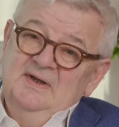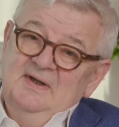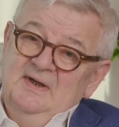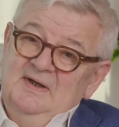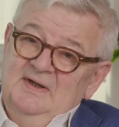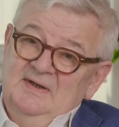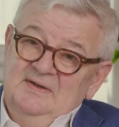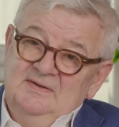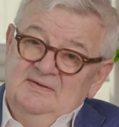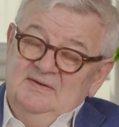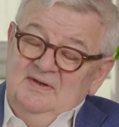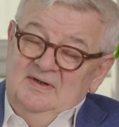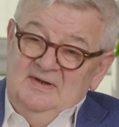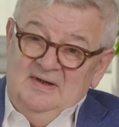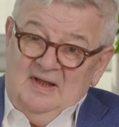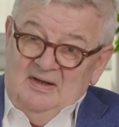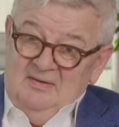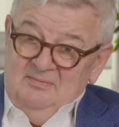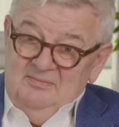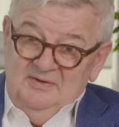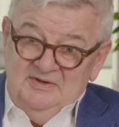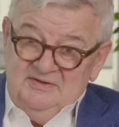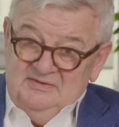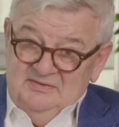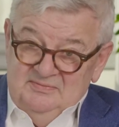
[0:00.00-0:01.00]
And allow
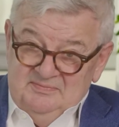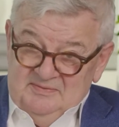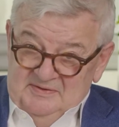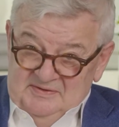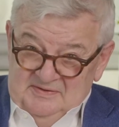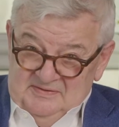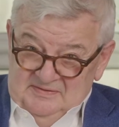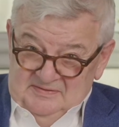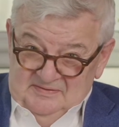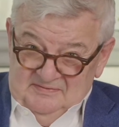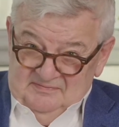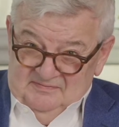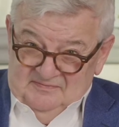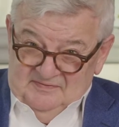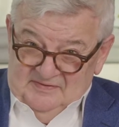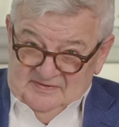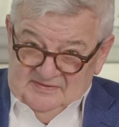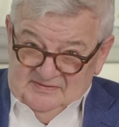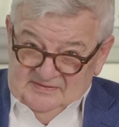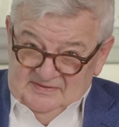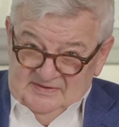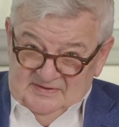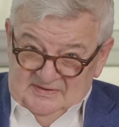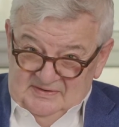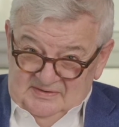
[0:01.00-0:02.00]
me to be
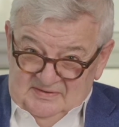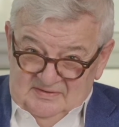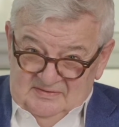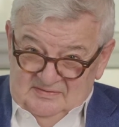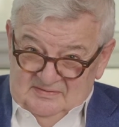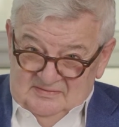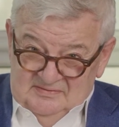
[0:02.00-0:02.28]
very